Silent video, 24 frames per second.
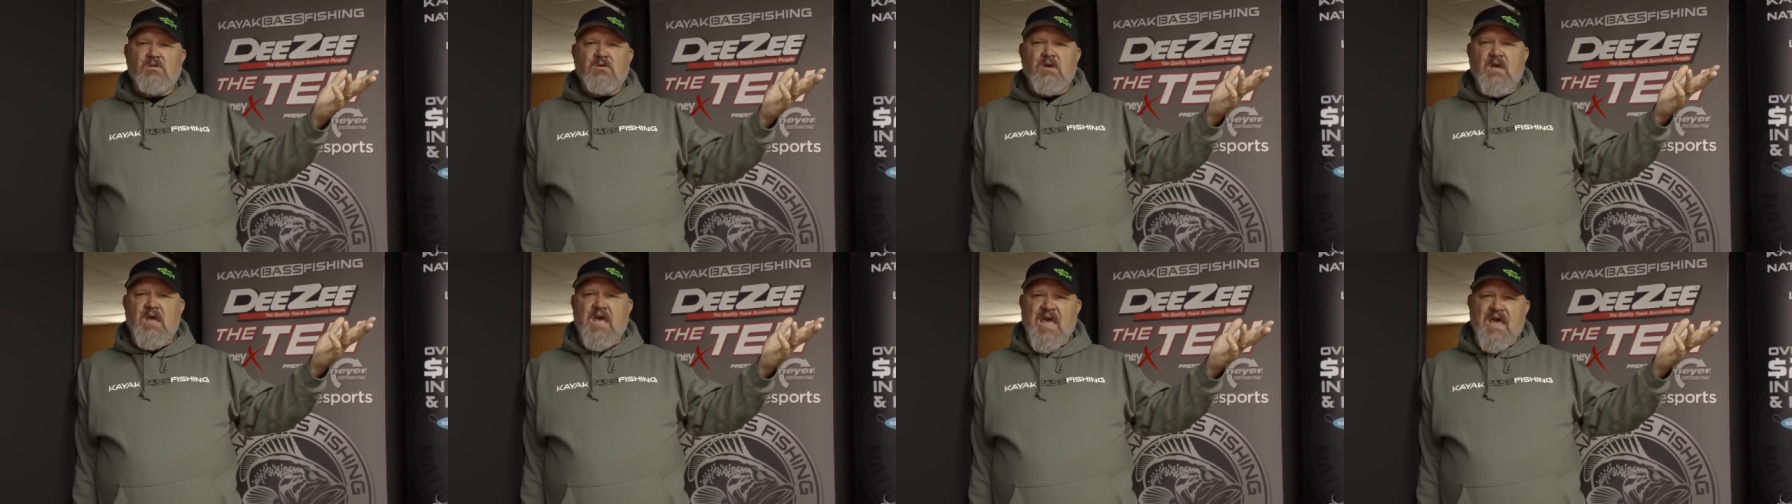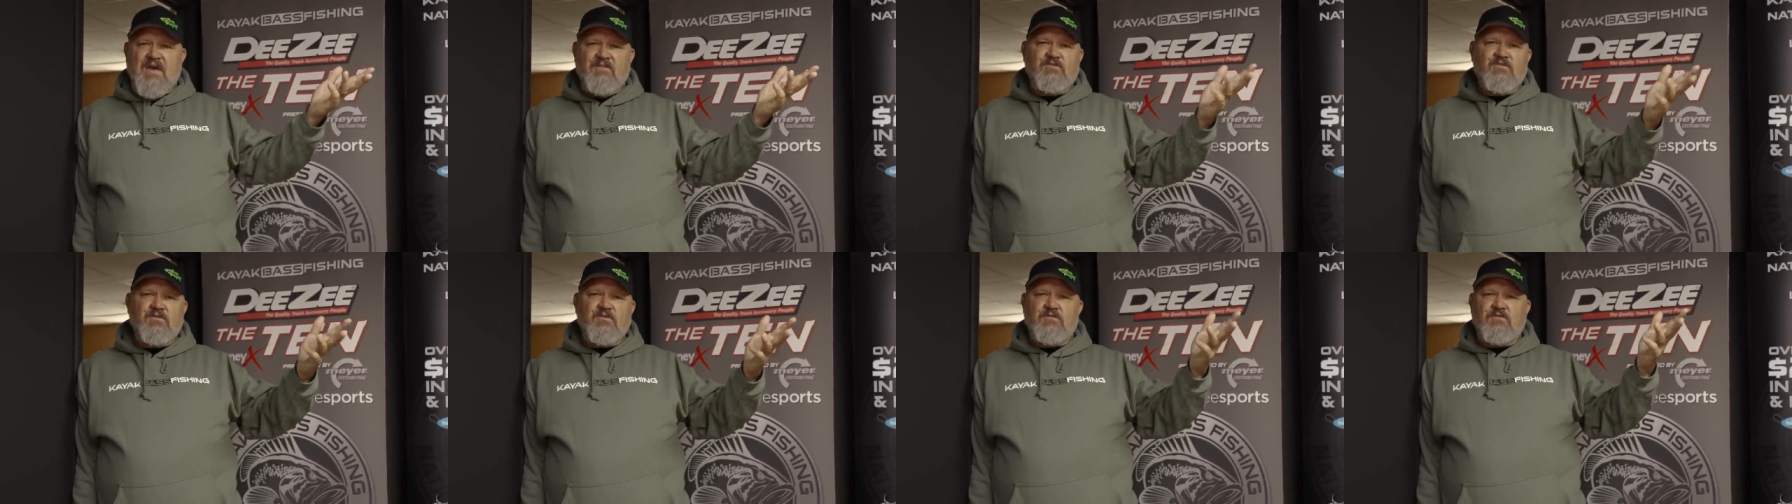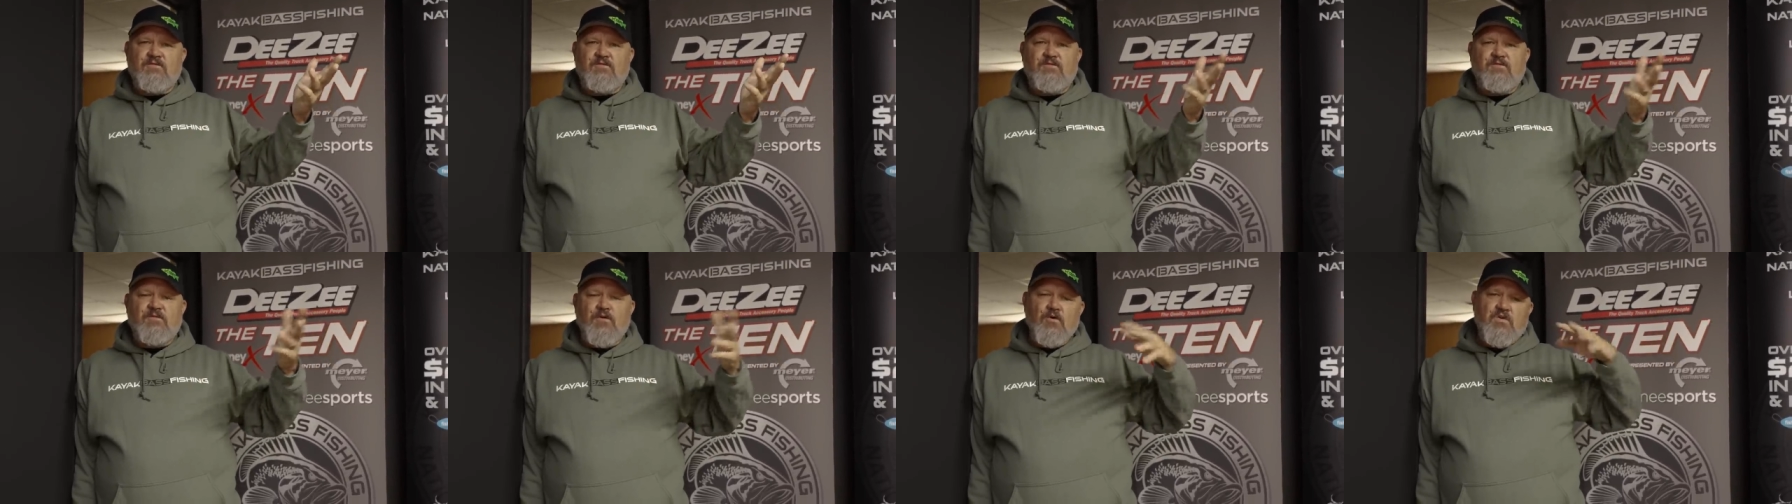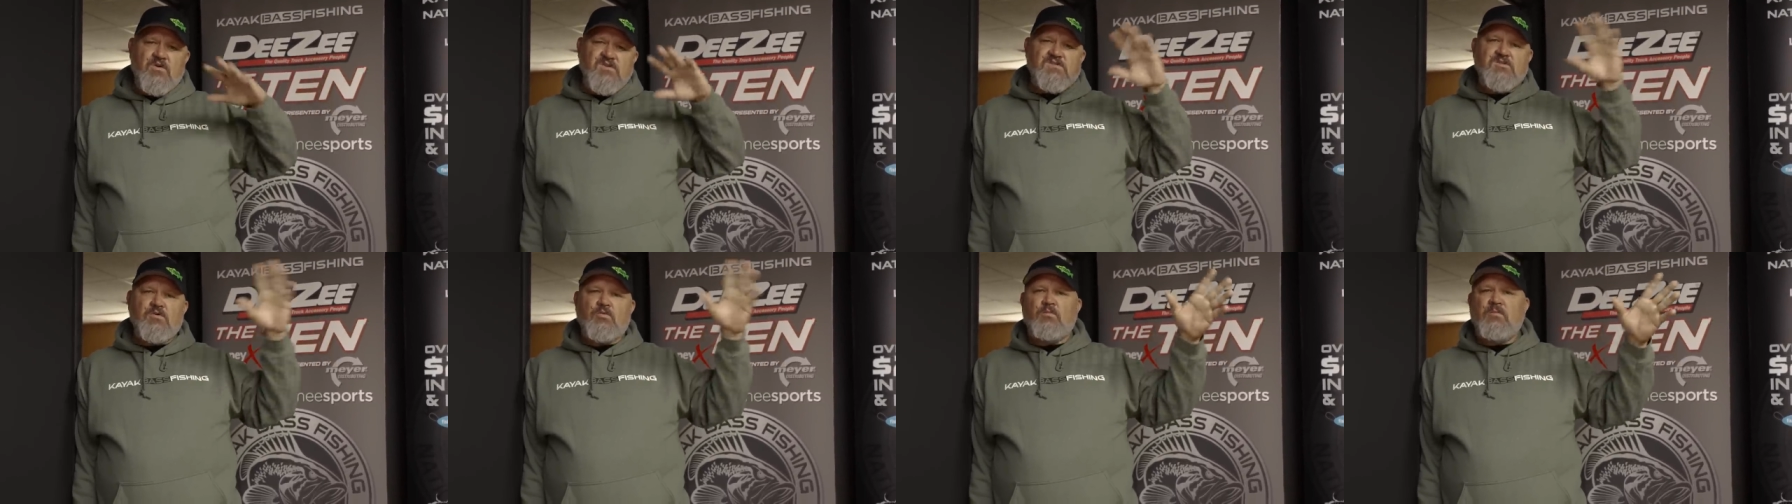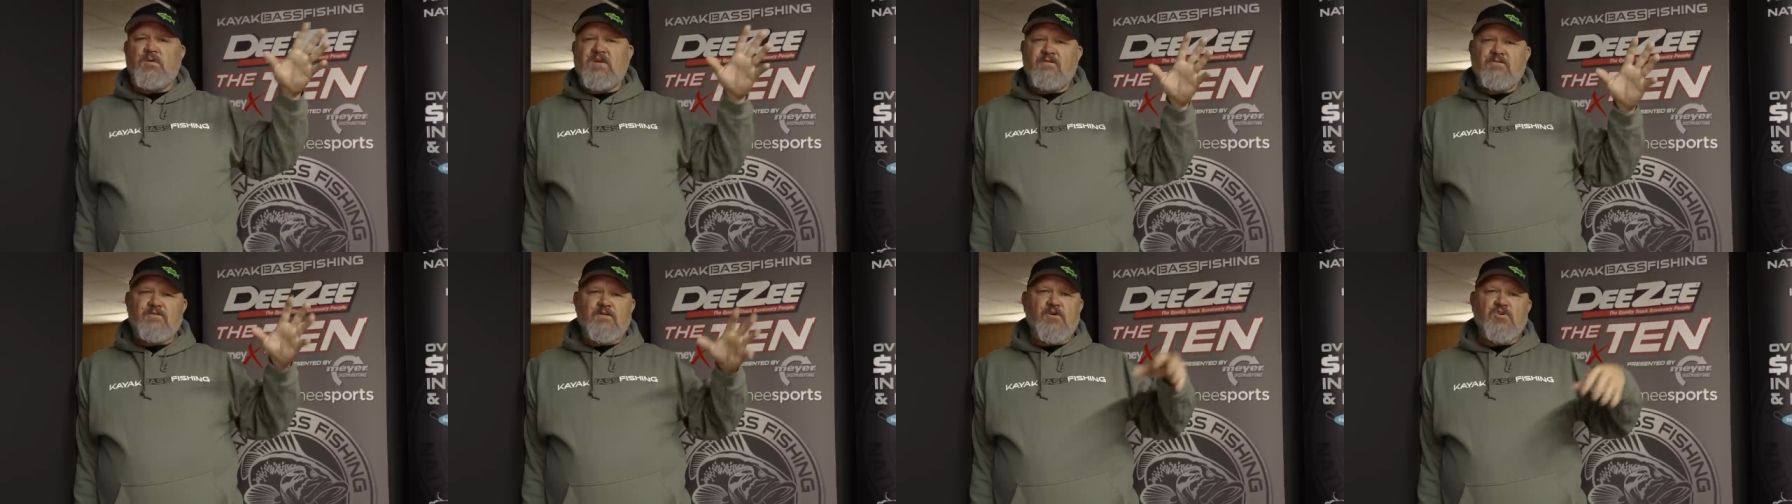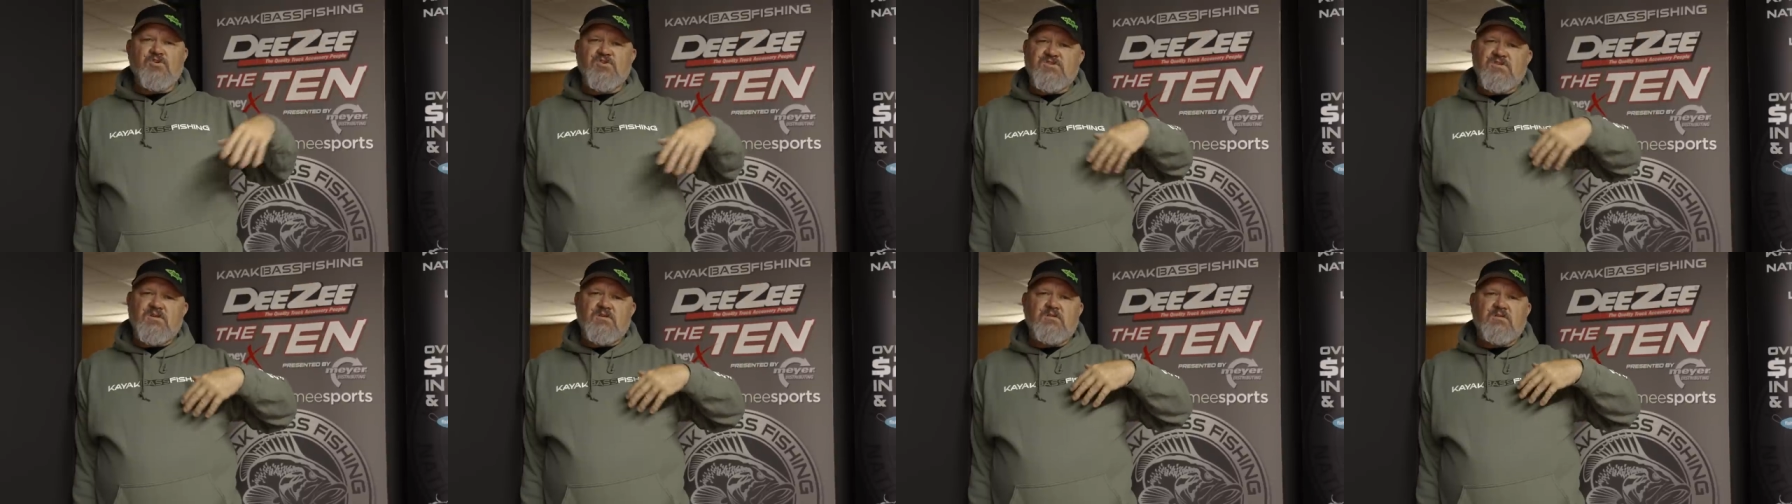have to focus on me
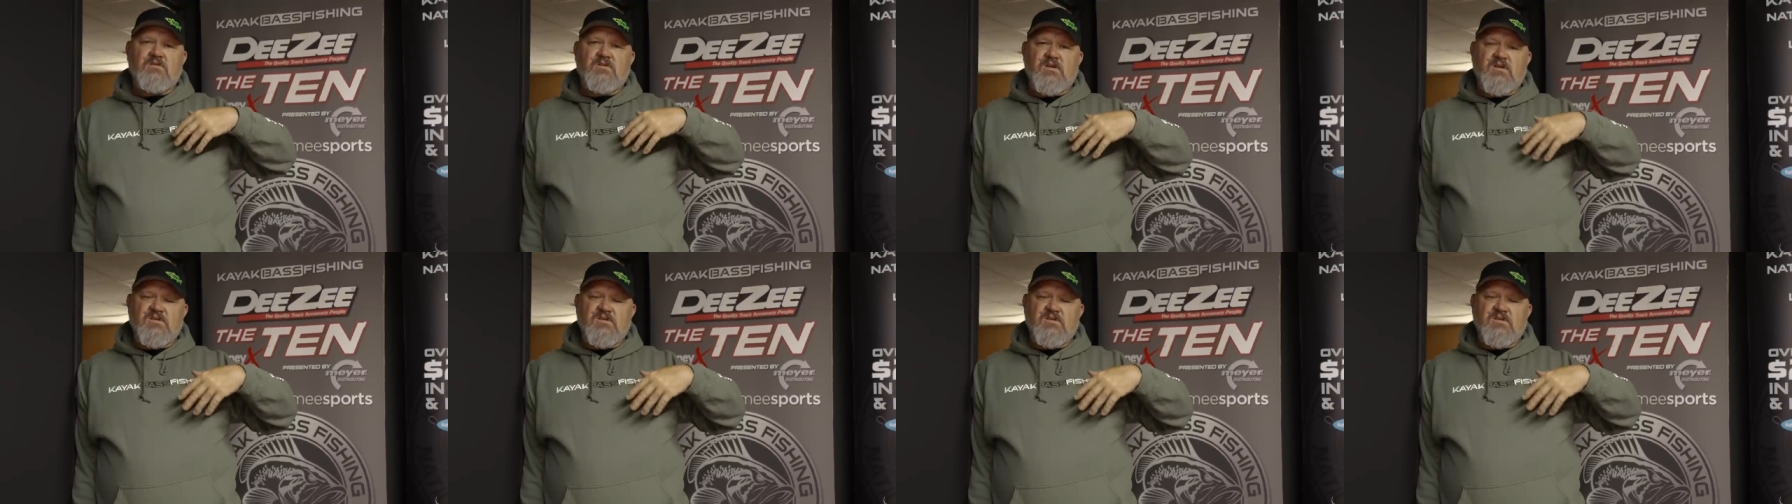first and,